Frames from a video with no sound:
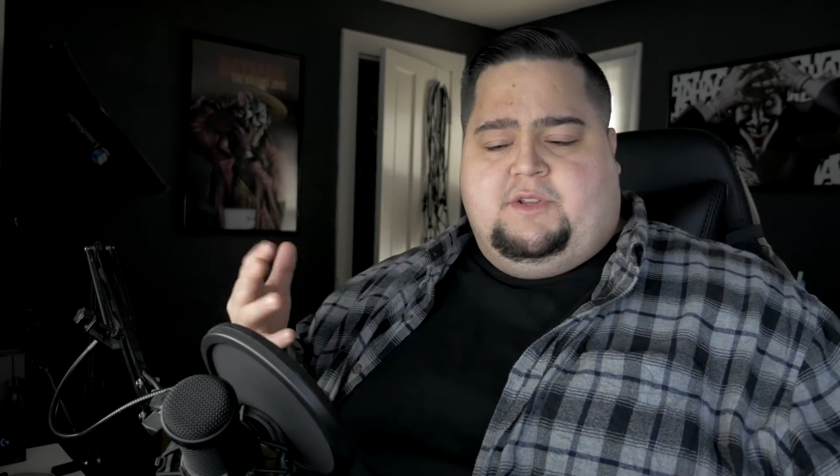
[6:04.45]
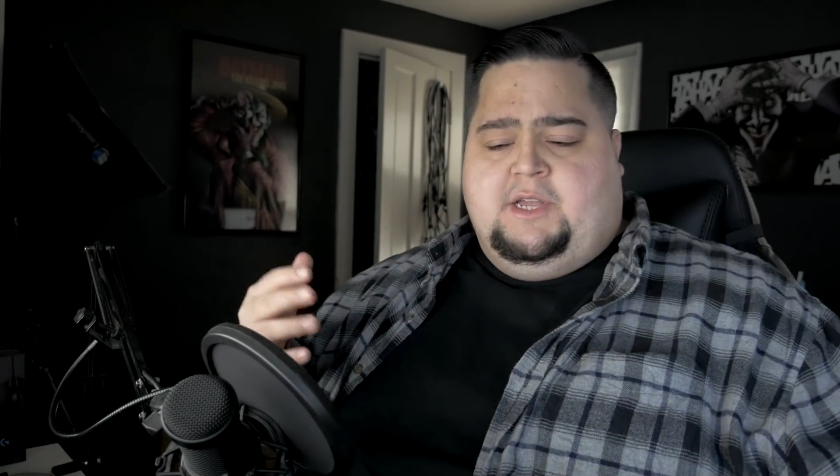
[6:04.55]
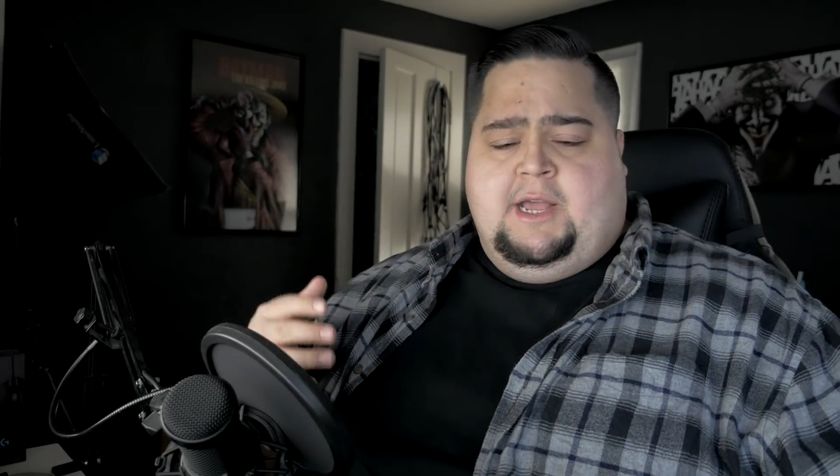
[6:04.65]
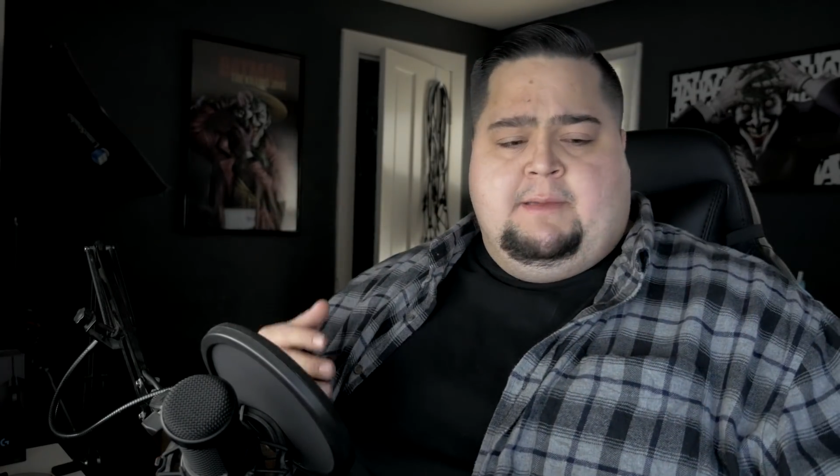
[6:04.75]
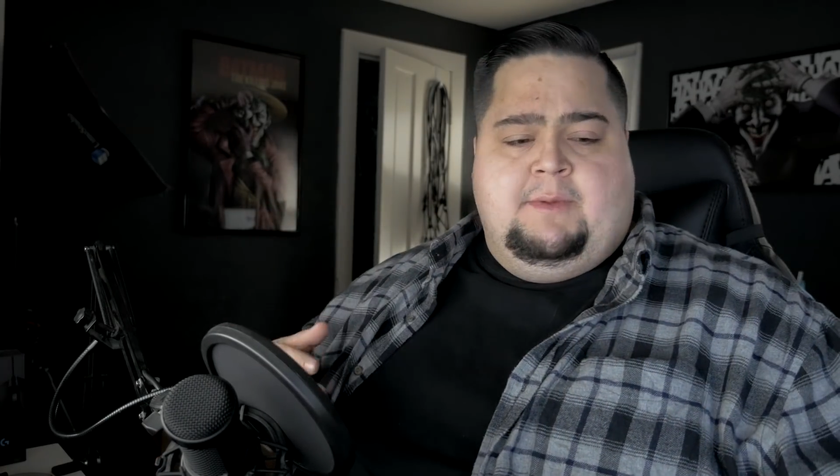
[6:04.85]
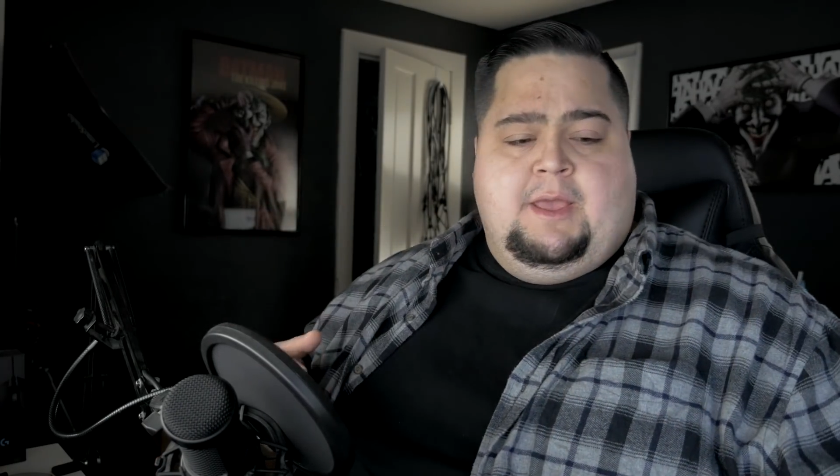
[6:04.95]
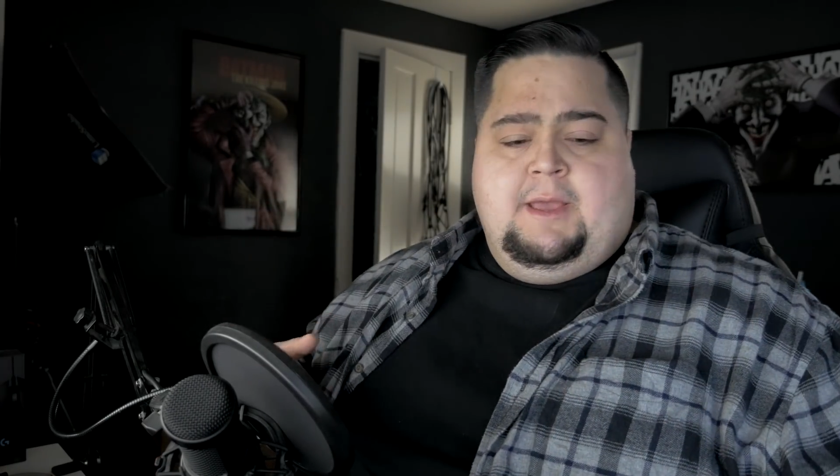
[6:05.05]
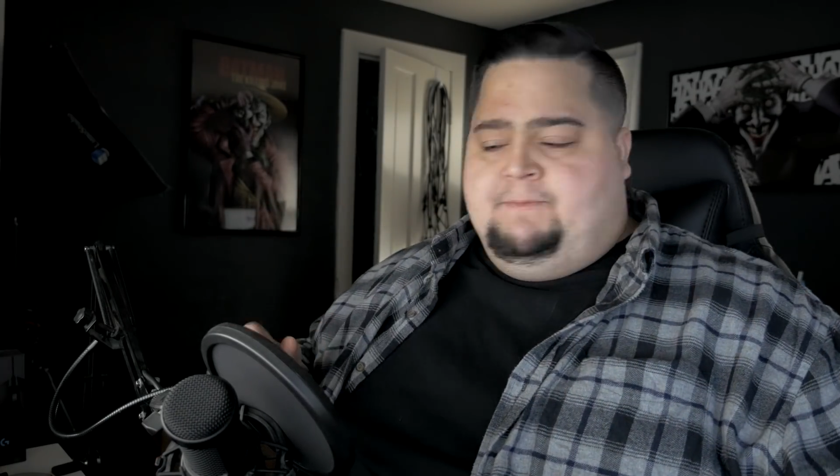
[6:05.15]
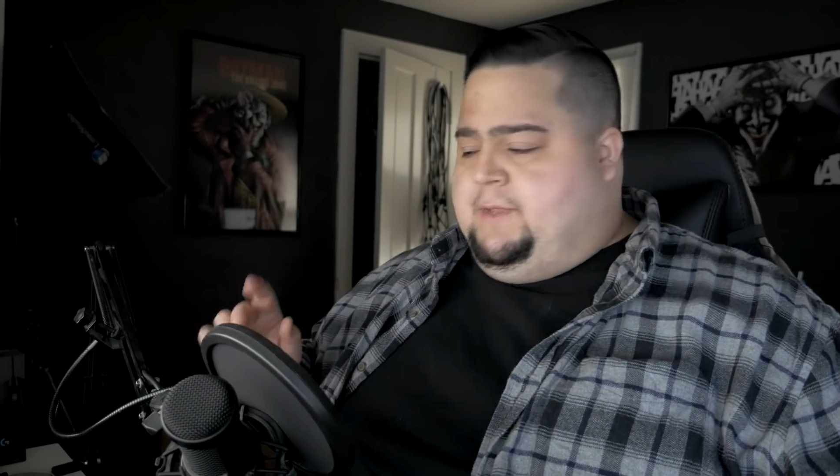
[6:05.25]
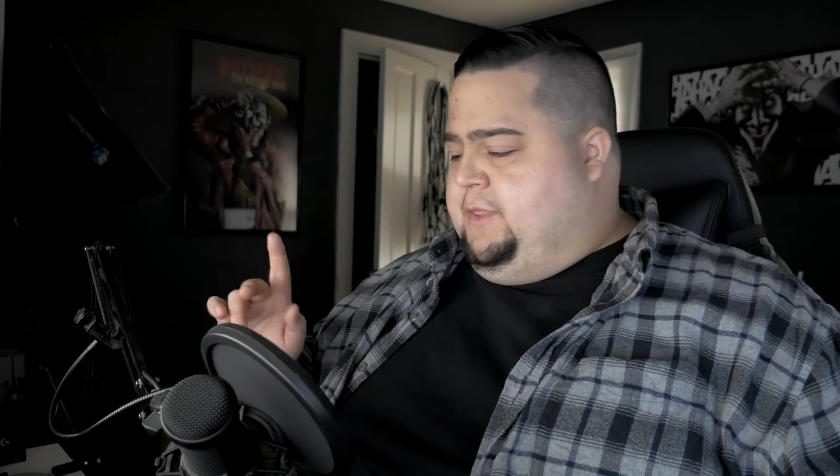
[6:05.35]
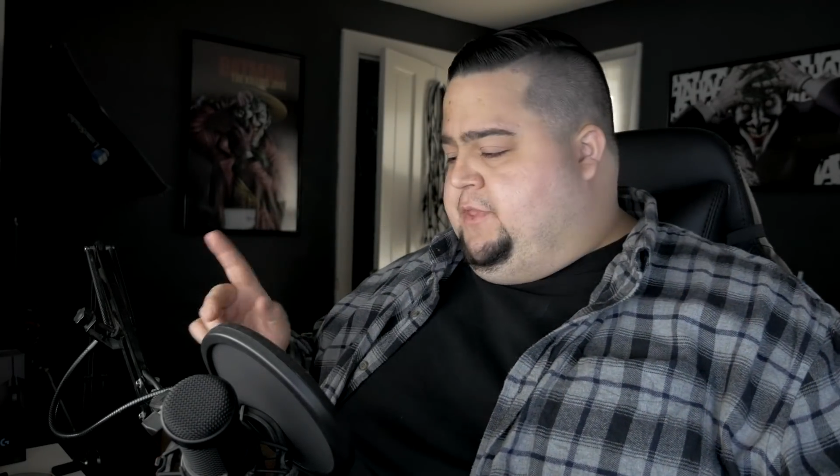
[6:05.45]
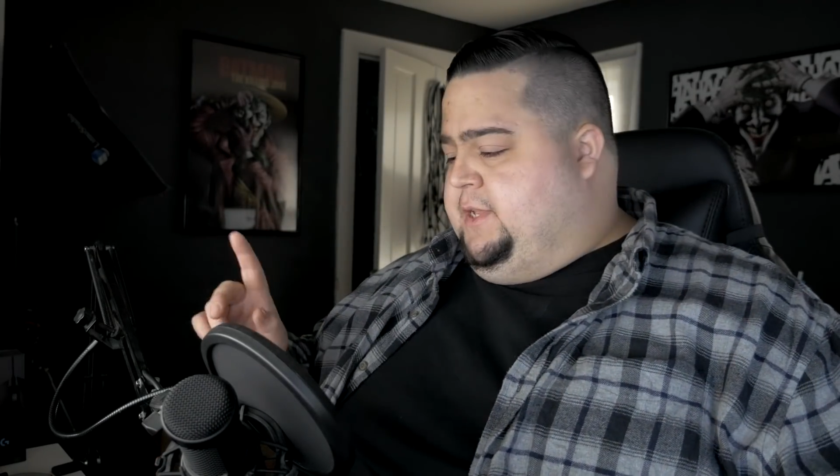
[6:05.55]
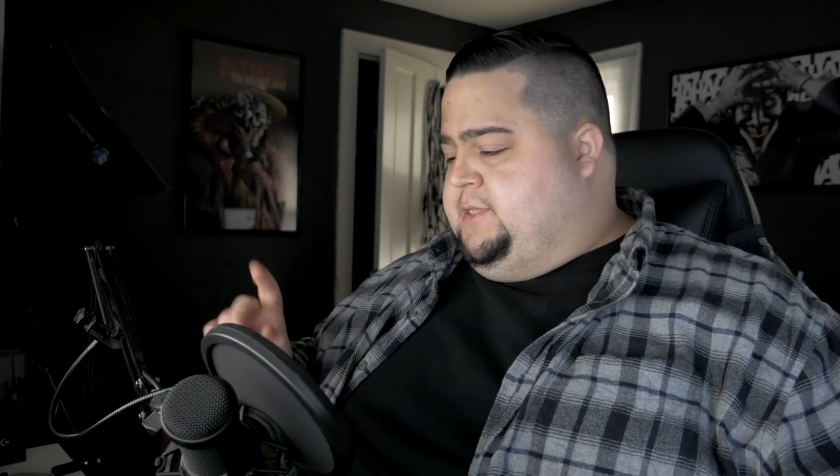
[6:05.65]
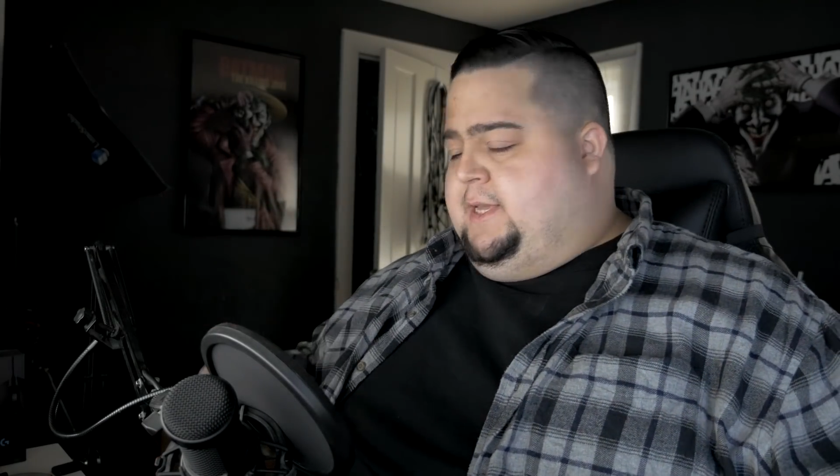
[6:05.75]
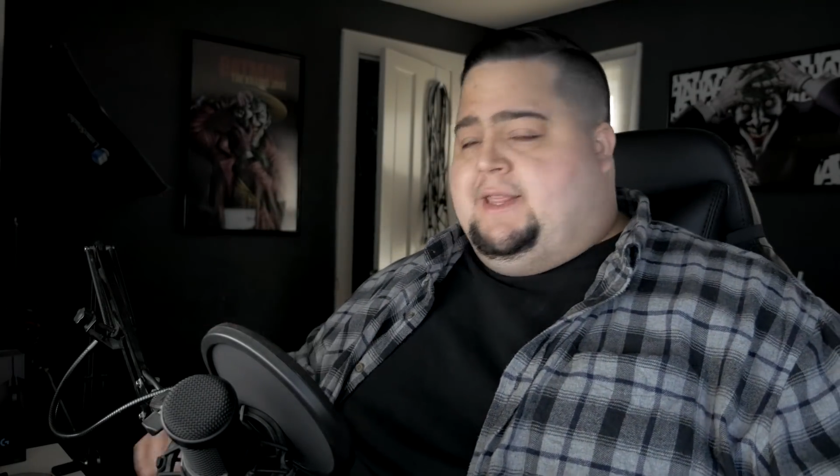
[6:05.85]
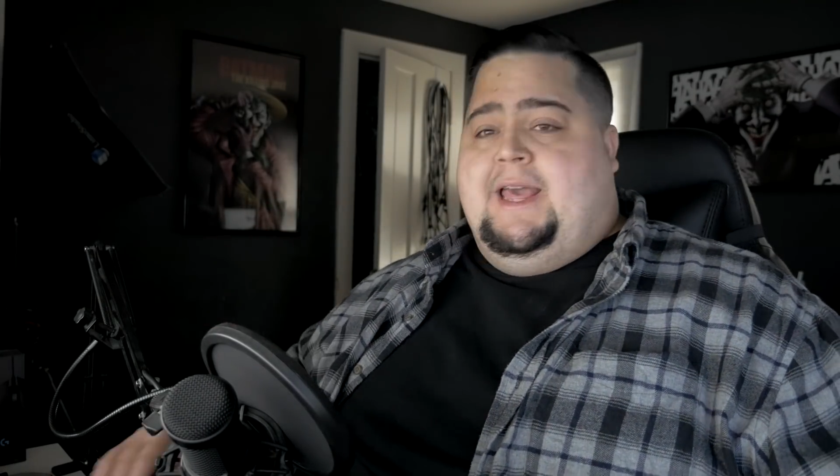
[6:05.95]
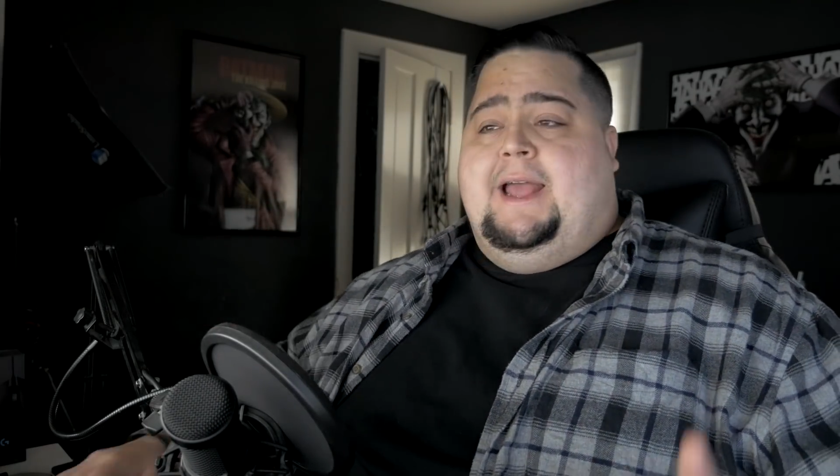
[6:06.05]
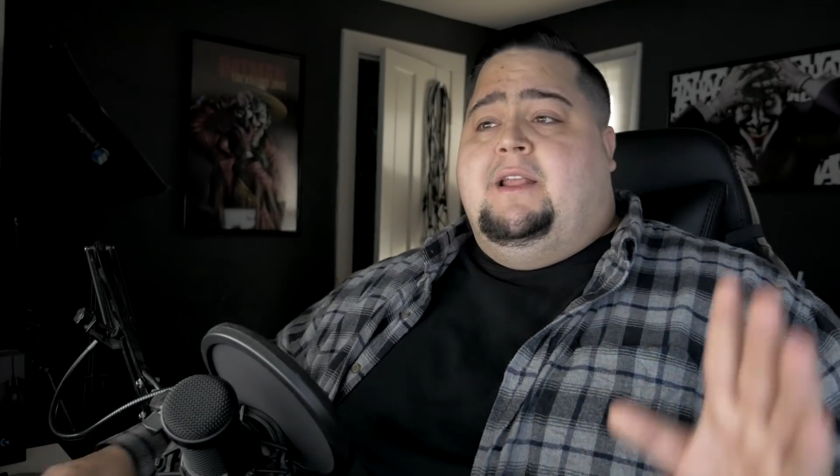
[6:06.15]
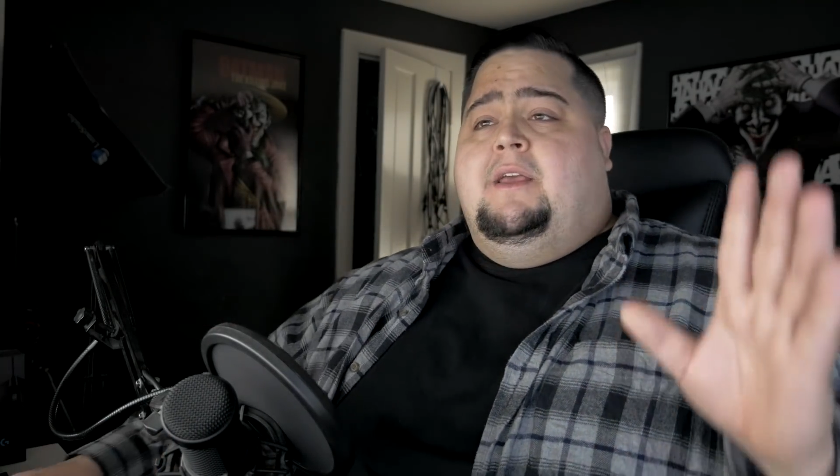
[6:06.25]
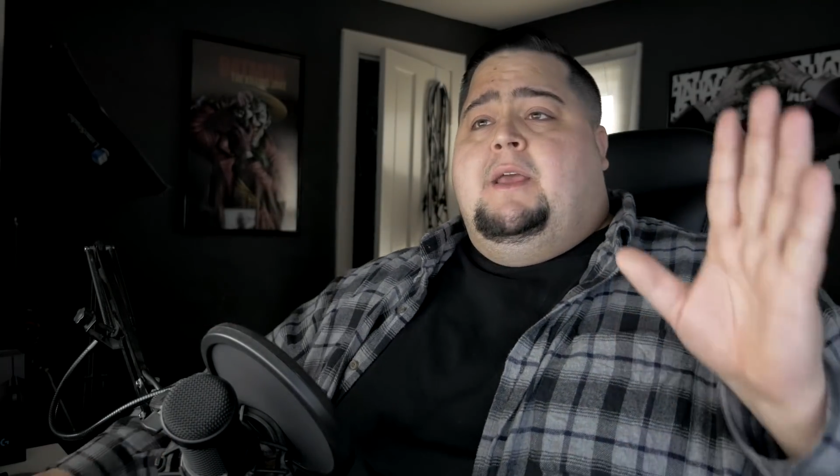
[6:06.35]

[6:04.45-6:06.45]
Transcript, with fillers: time and things like that.